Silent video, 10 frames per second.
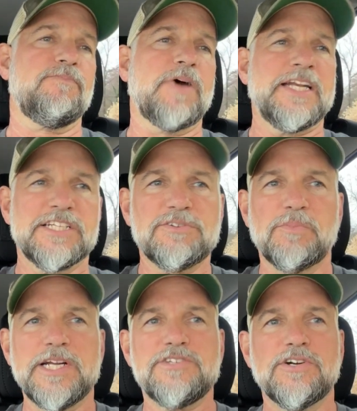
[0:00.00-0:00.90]
I did some
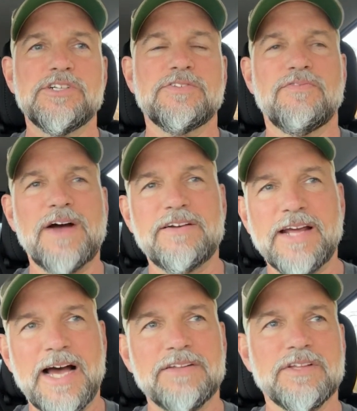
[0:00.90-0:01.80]
research, found
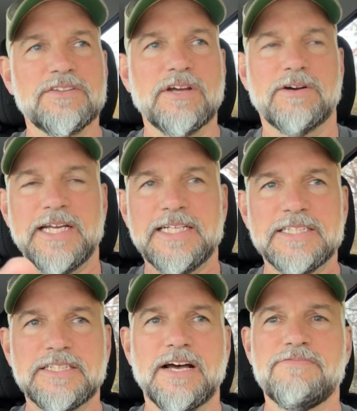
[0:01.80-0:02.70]
out that there
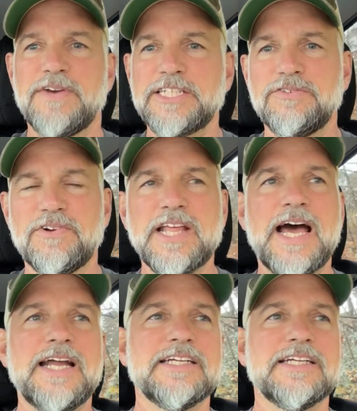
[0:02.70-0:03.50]
is a fix for that.